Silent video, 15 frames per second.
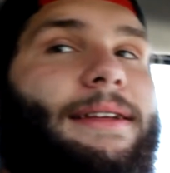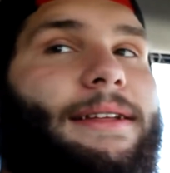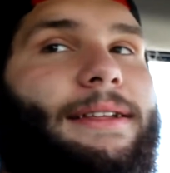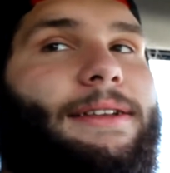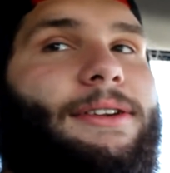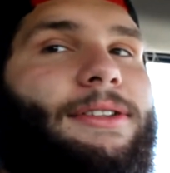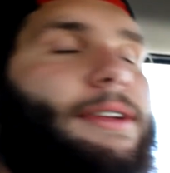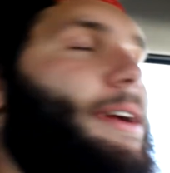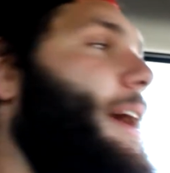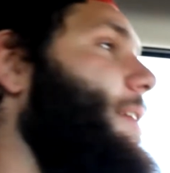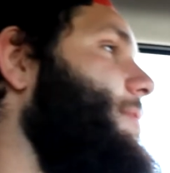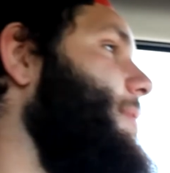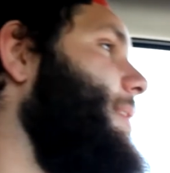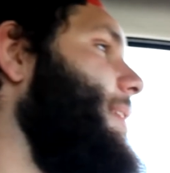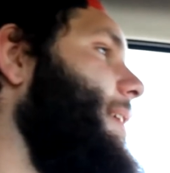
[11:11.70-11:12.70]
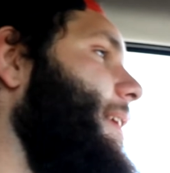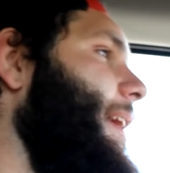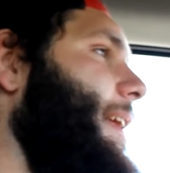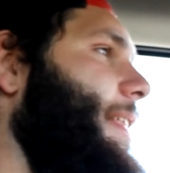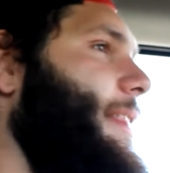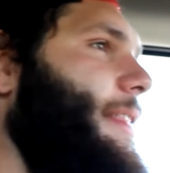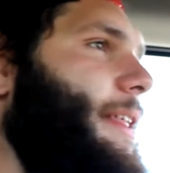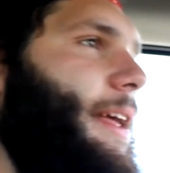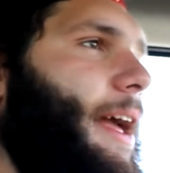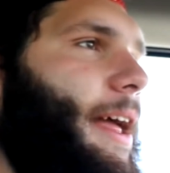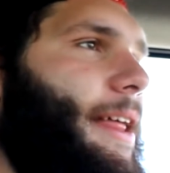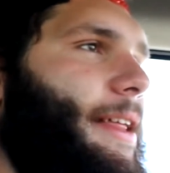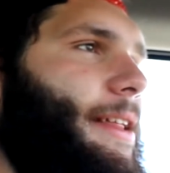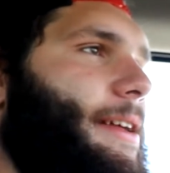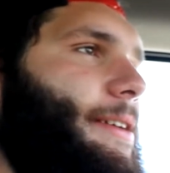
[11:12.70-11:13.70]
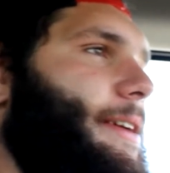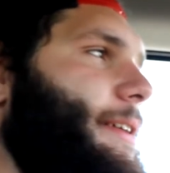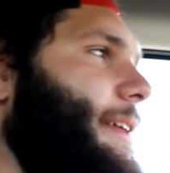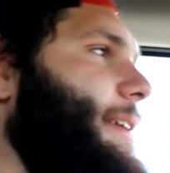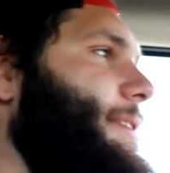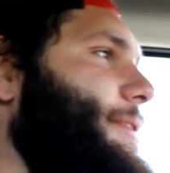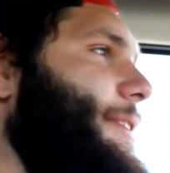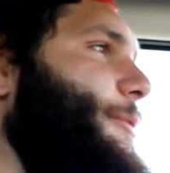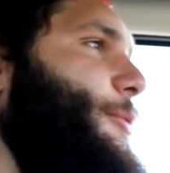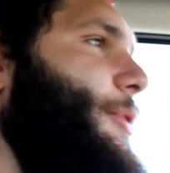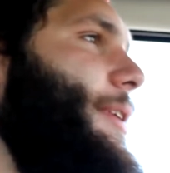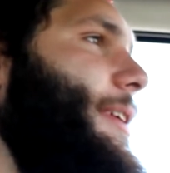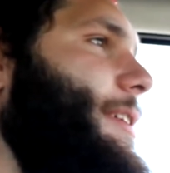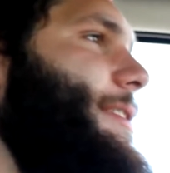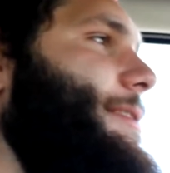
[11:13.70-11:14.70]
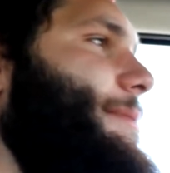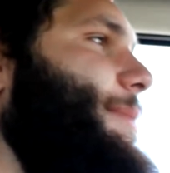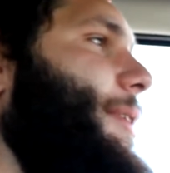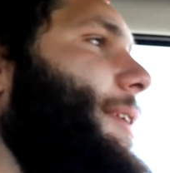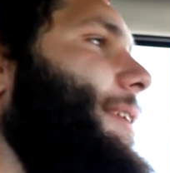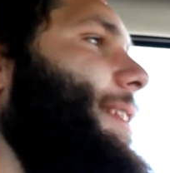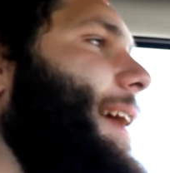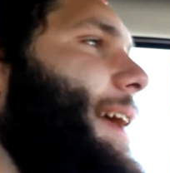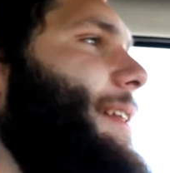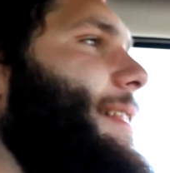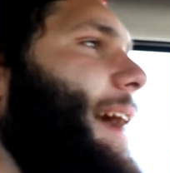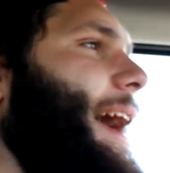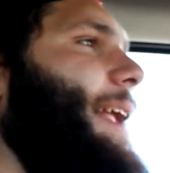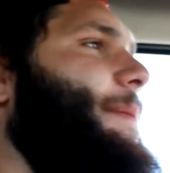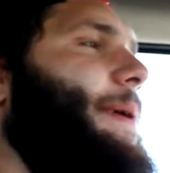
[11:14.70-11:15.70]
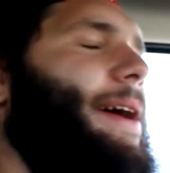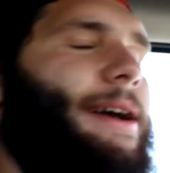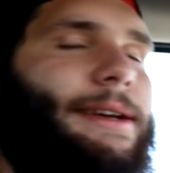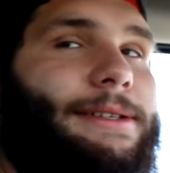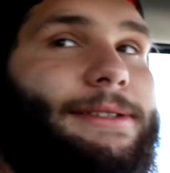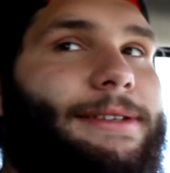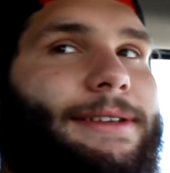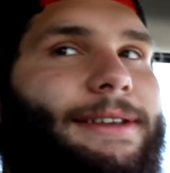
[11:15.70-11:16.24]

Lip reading: You know, they're actually it's a really small like landmass.